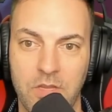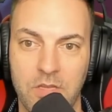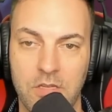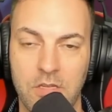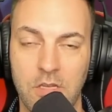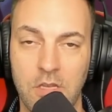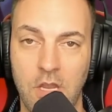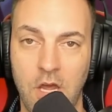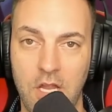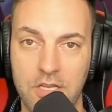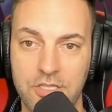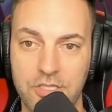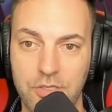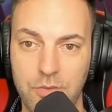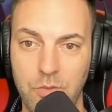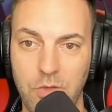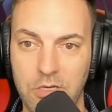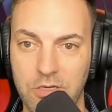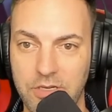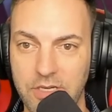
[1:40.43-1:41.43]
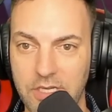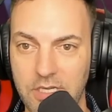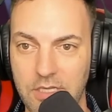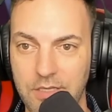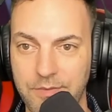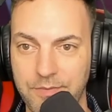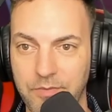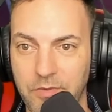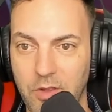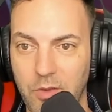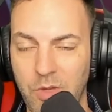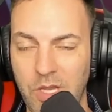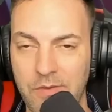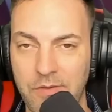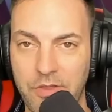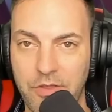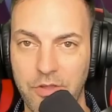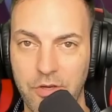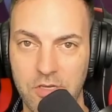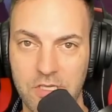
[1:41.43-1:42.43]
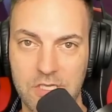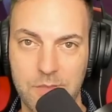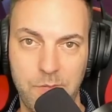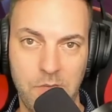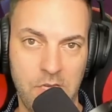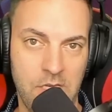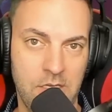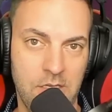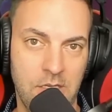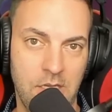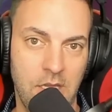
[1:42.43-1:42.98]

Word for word: Not to worry. We have a third spin.